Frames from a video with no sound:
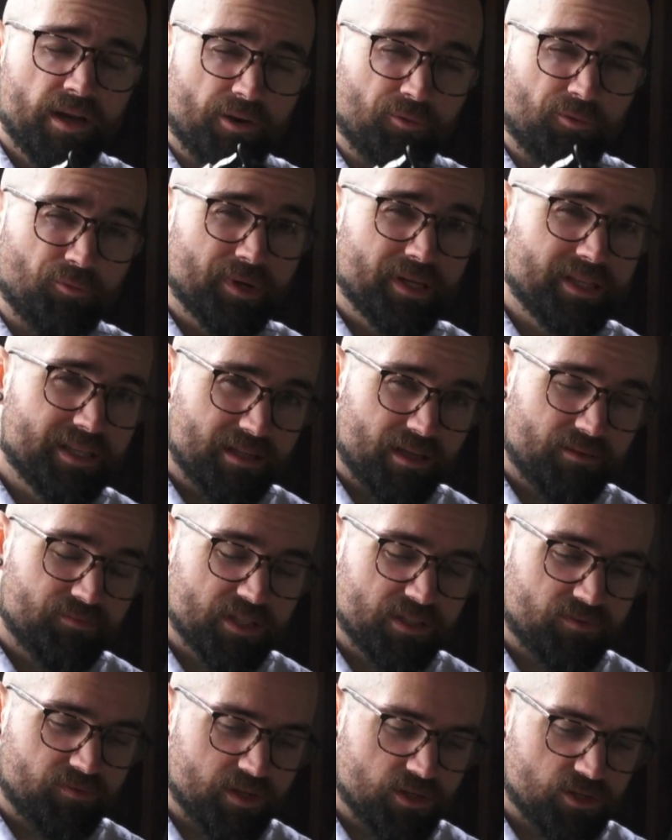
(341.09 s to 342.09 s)
I really love
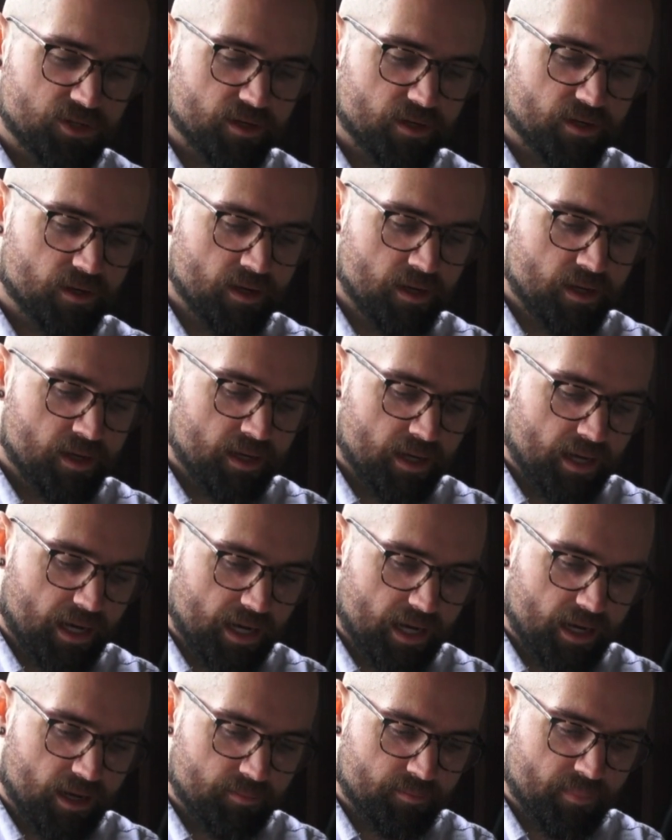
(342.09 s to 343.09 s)
this feature.
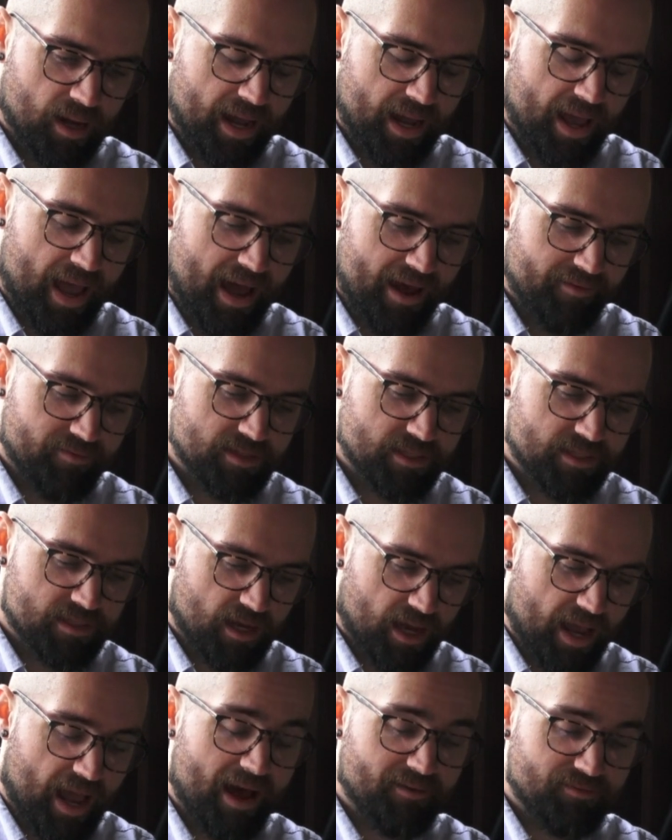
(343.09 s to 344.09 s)
I
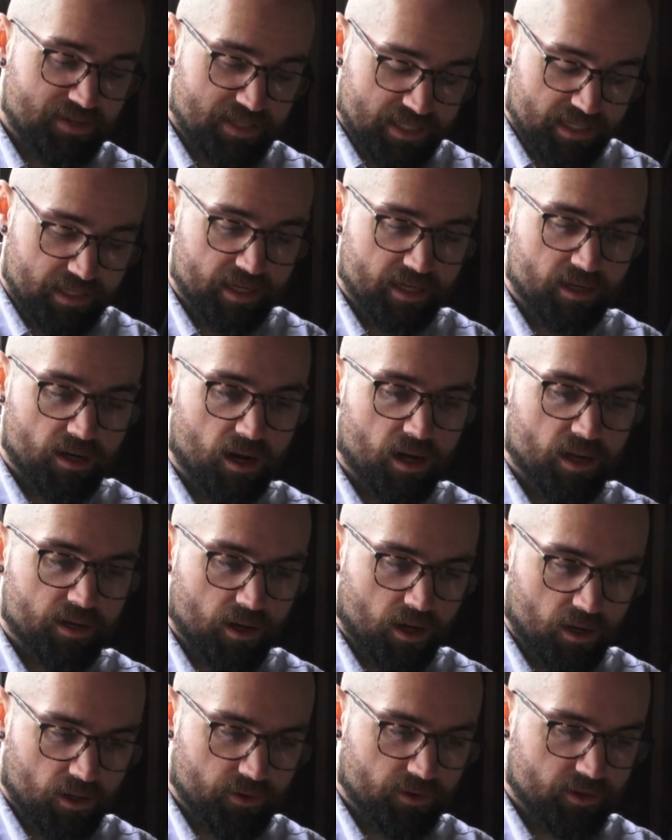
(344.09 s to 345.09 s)
have seen it on
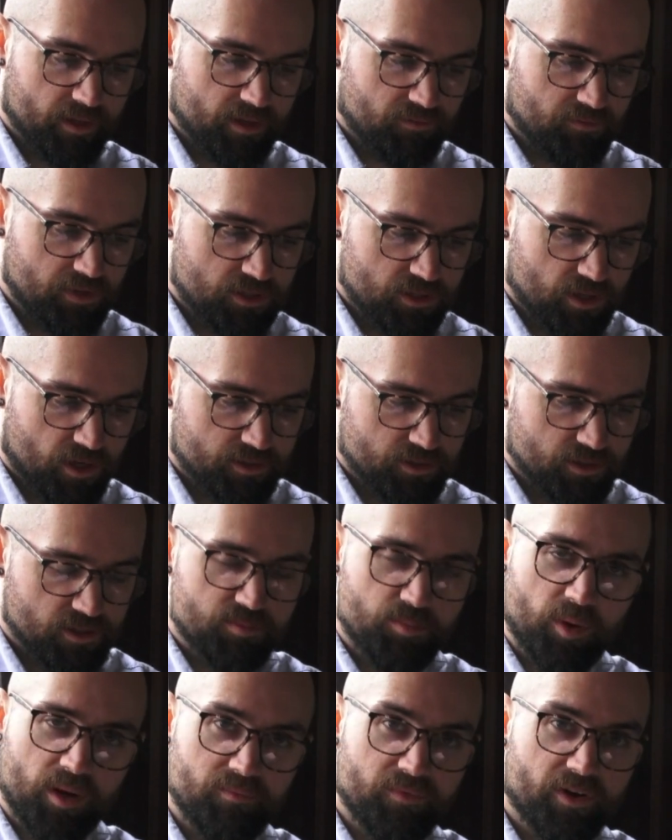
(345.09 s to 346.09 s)
other EV
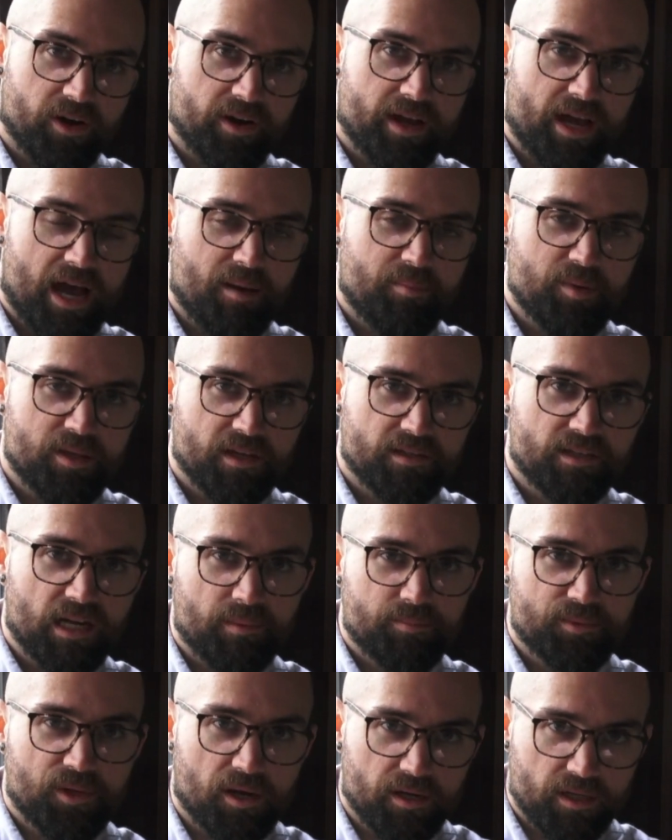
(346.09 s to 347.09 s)
chargers, but I'm very happy that
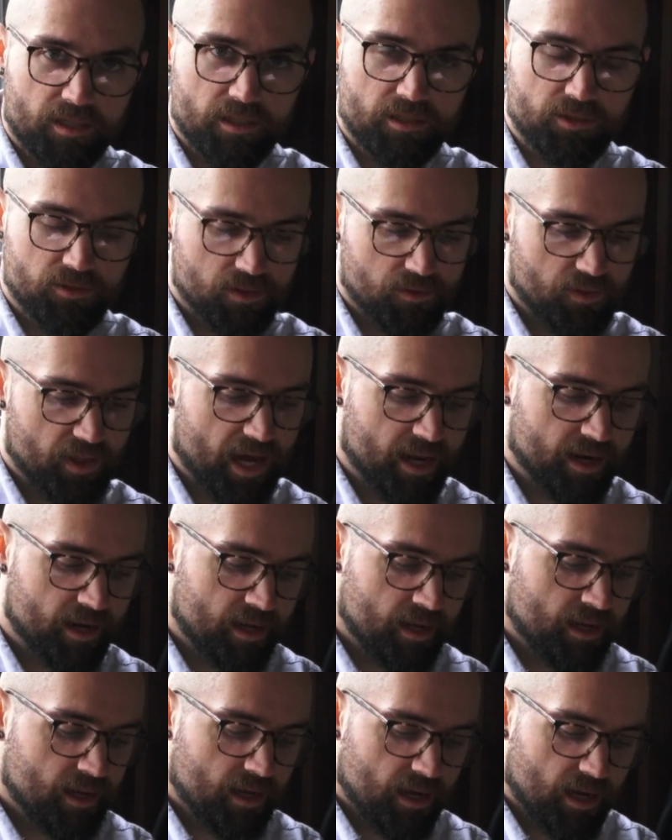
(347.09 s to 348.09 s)
TOPDON included that.
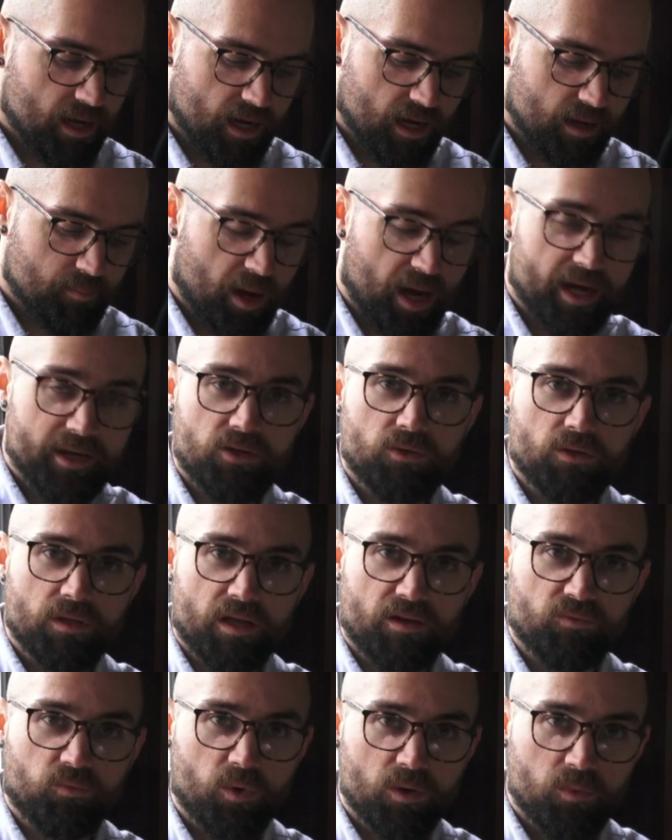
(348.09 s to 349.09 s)
I do a
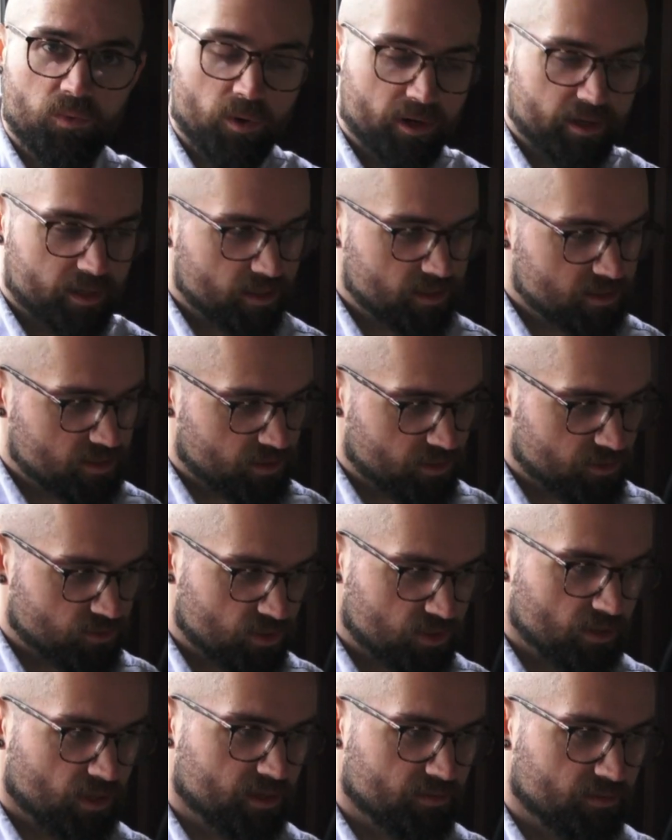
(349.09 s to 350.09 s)
lot of woodworking, so there's
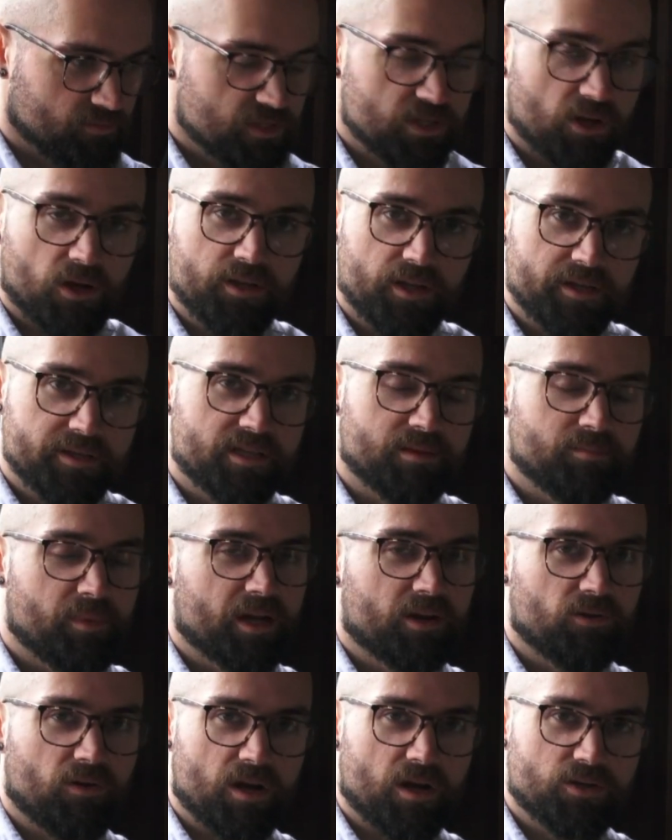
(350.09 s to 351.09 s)
a ton of sawdust in
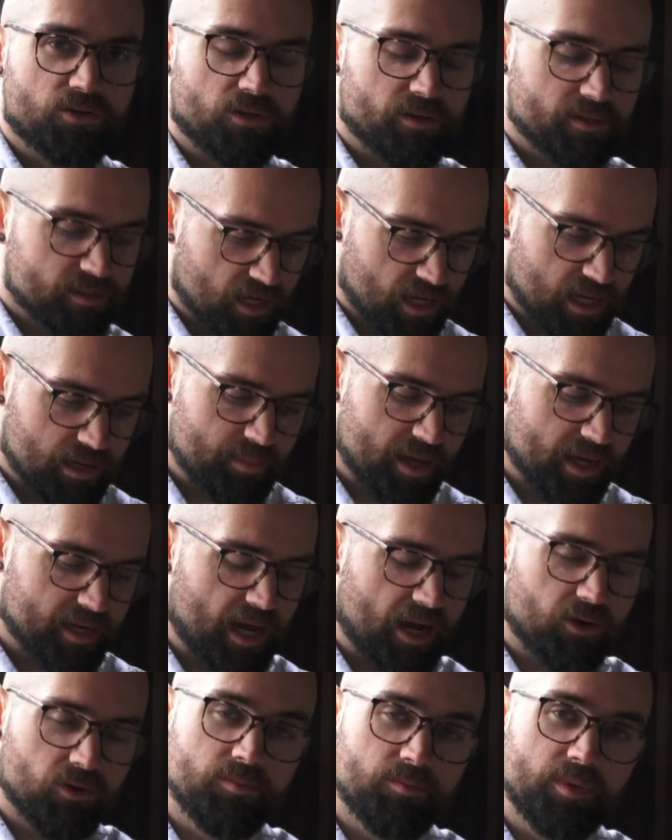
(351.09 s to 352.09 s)
my garage all the time,
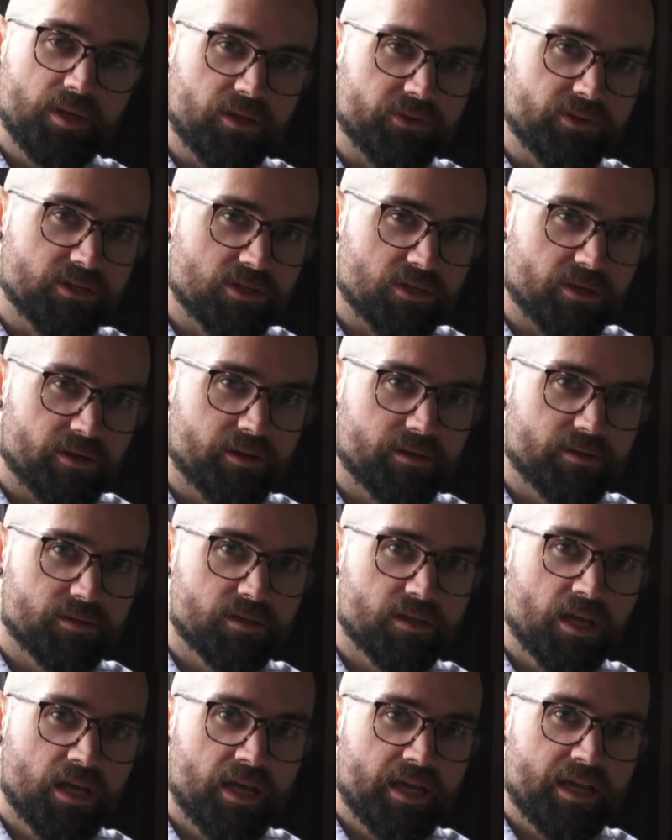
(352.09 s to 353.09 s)
and I would be
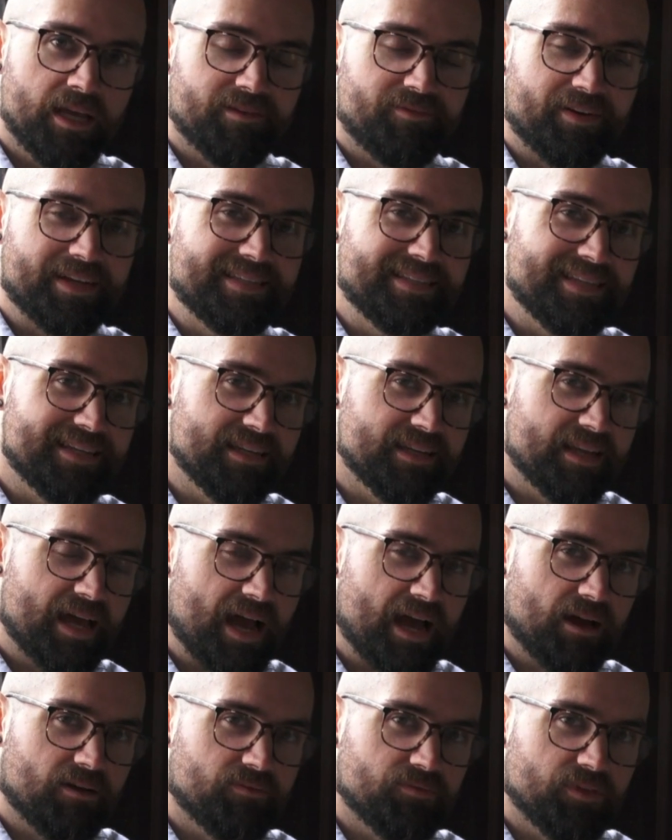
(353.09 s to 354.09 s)
concerned if I didn't
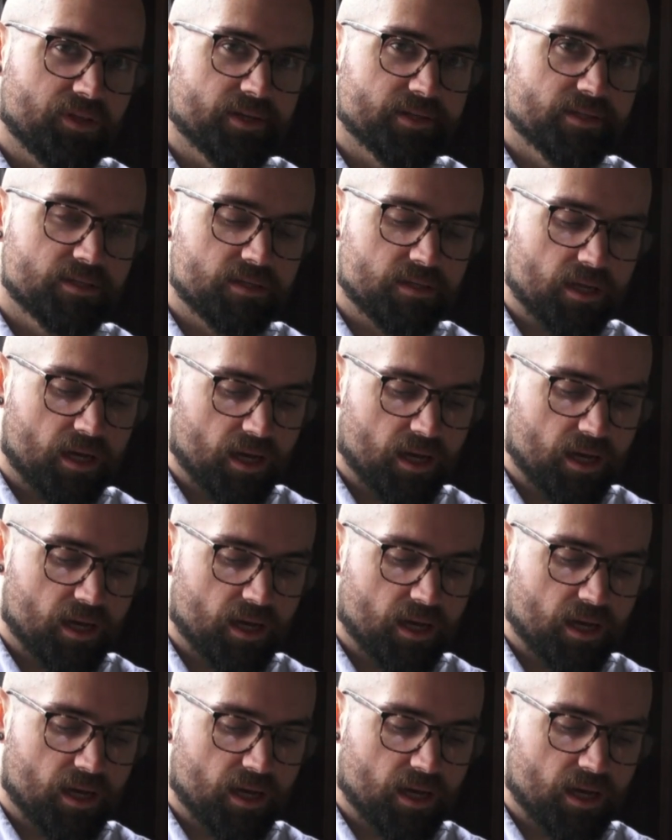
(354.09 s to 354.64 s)
have this